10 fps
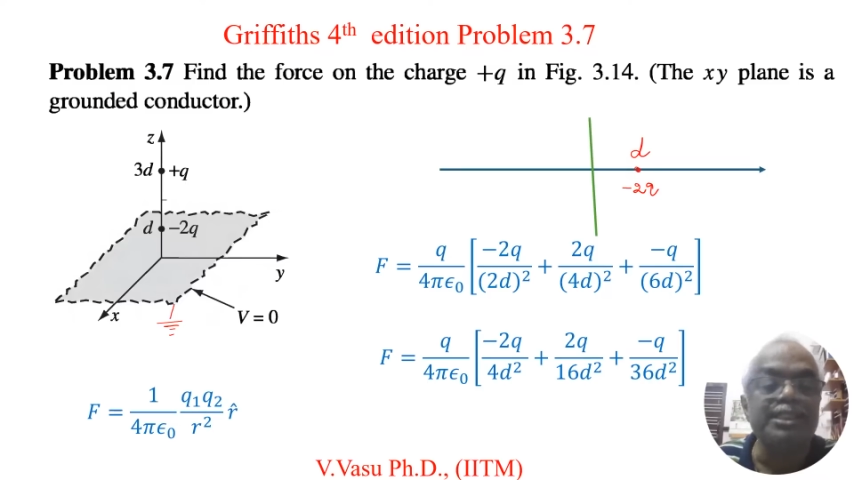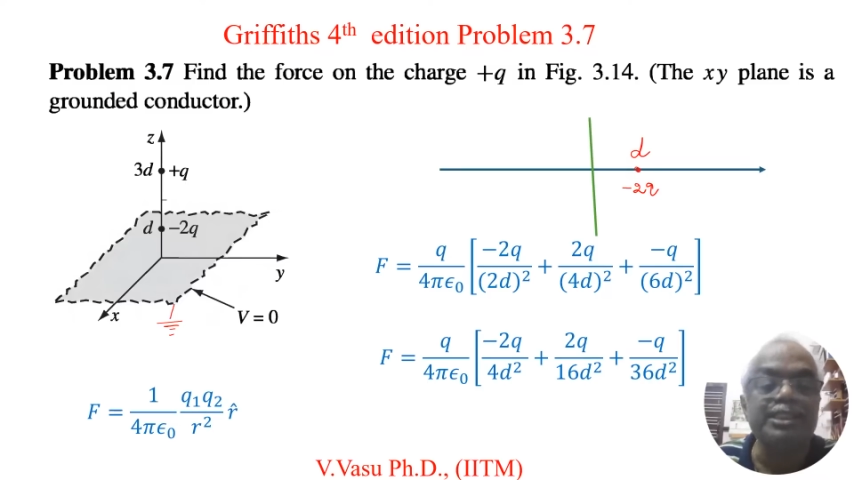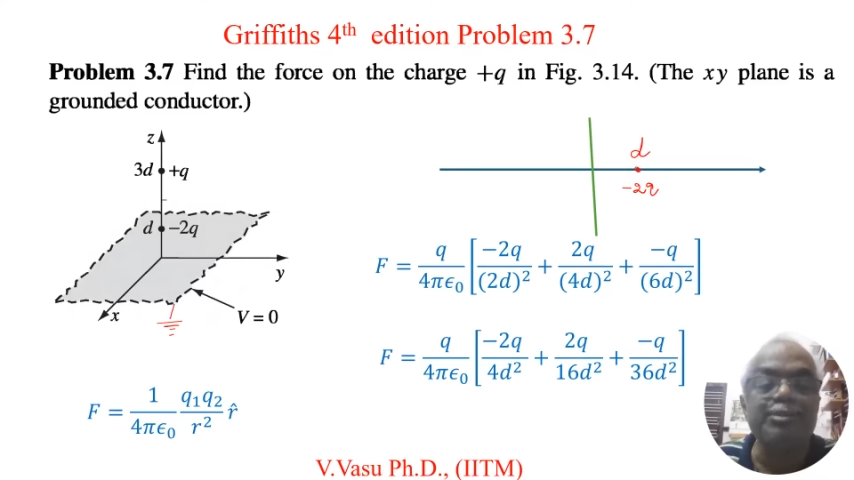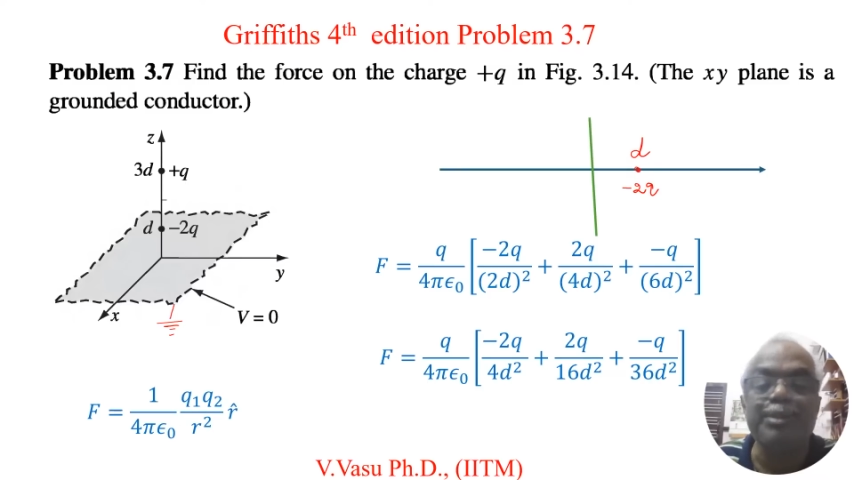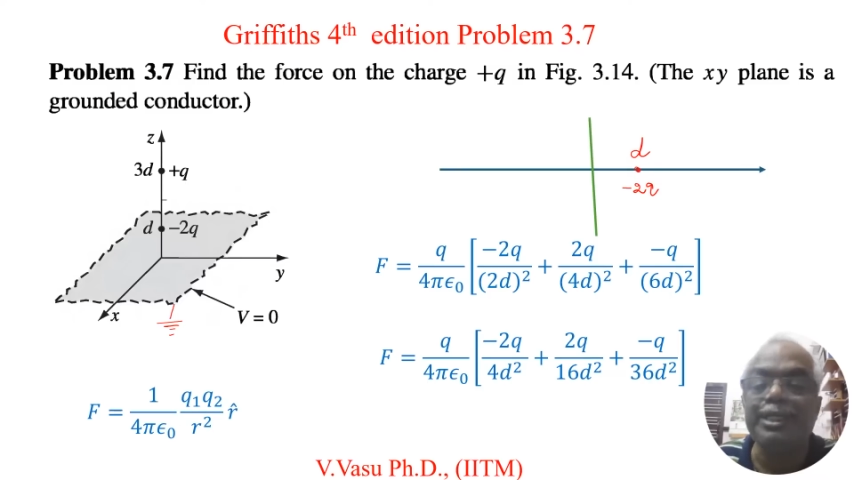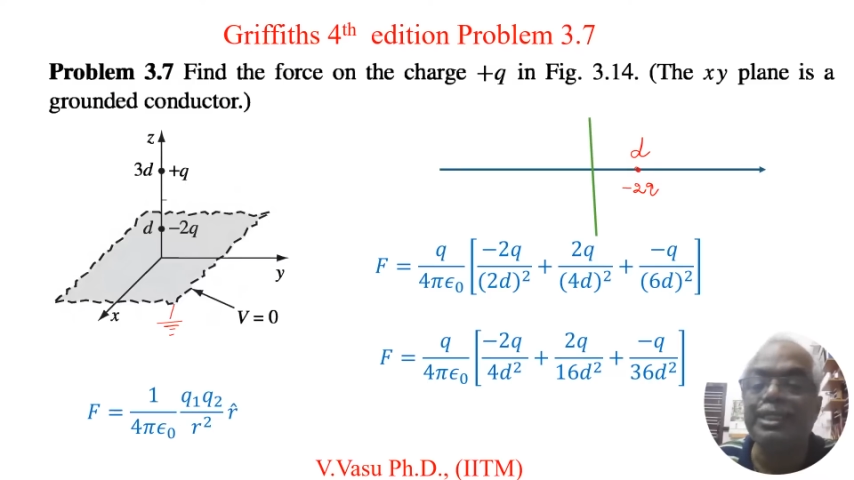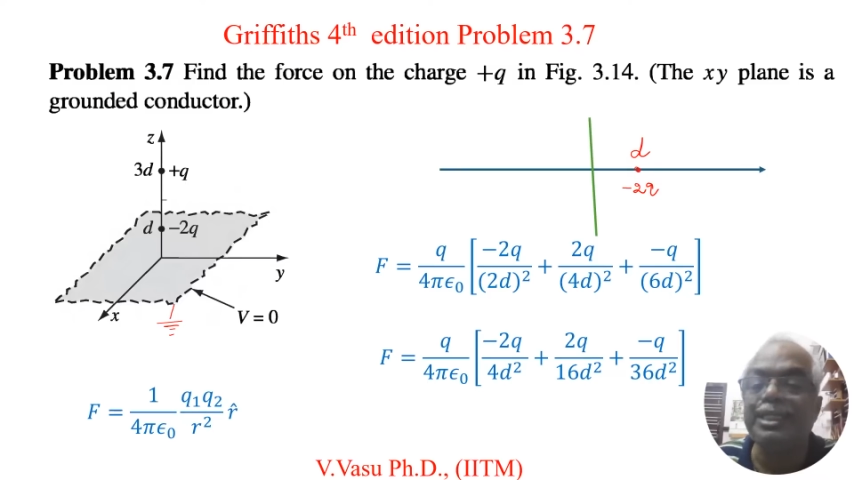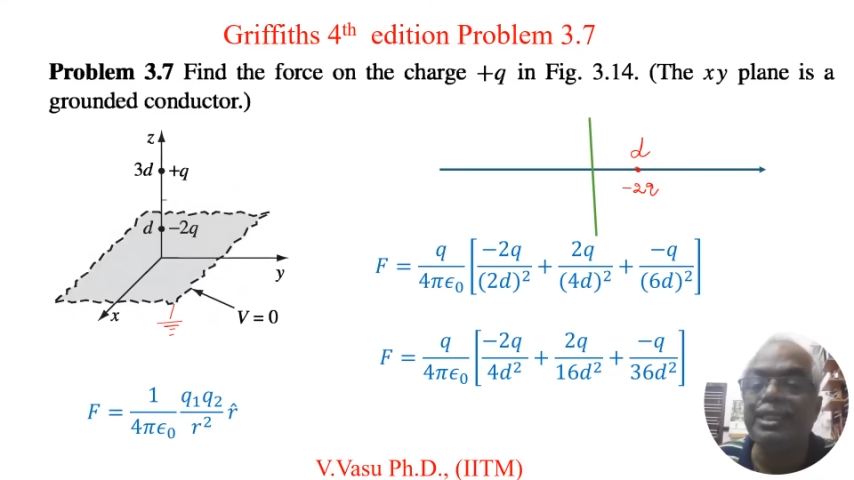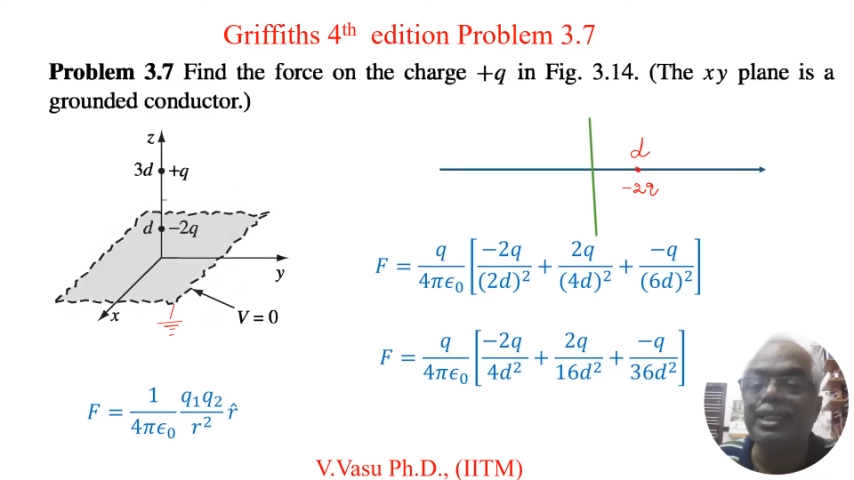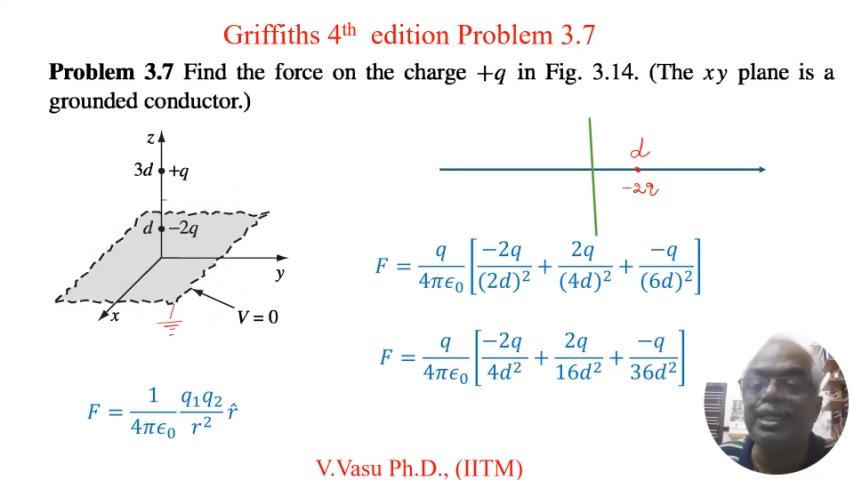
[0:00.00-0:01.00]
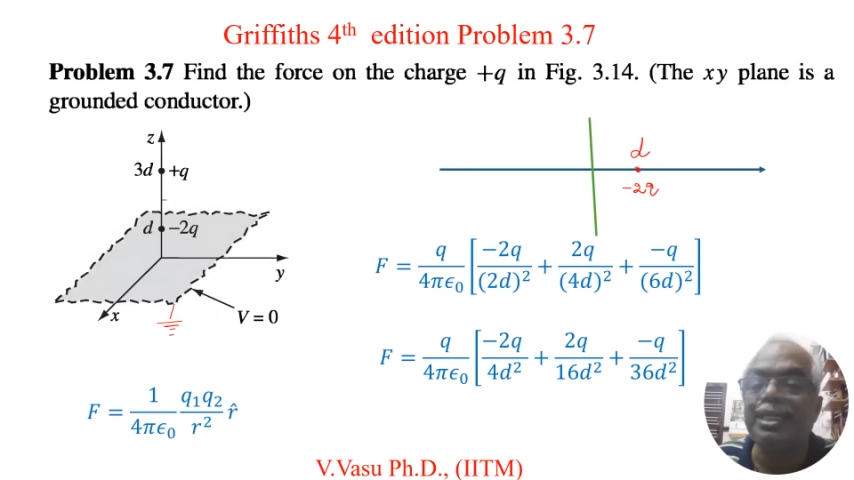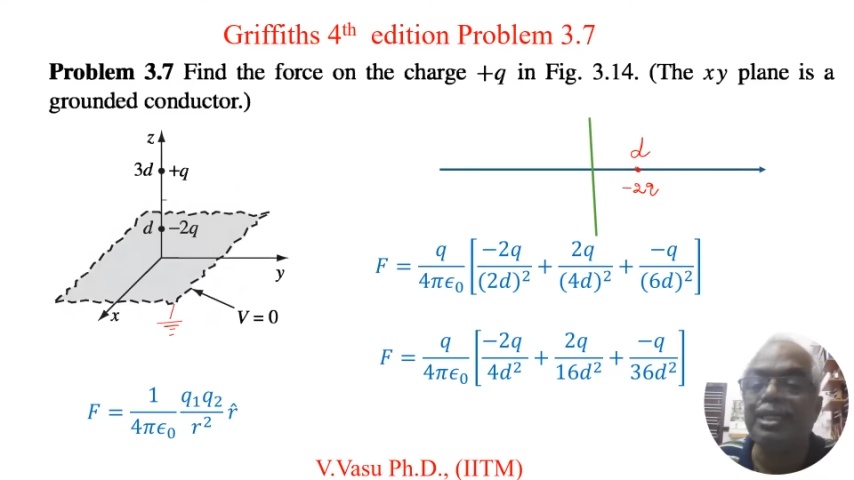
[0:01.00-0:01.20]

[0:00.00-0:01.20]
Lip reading: Similarly,